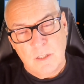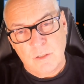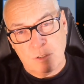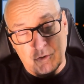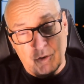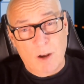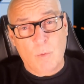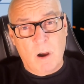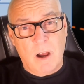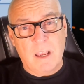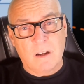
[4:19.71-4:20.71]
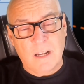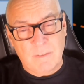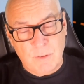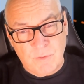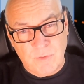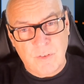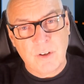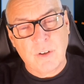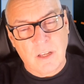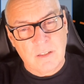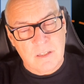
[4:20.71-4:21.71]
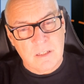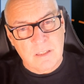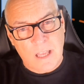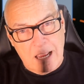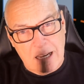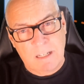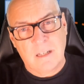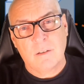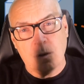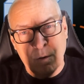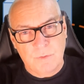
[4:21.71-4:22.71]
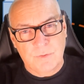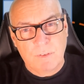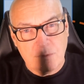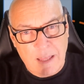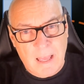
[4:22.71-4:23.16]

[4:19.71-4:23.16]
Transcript: So straight away I can have a very good understanding of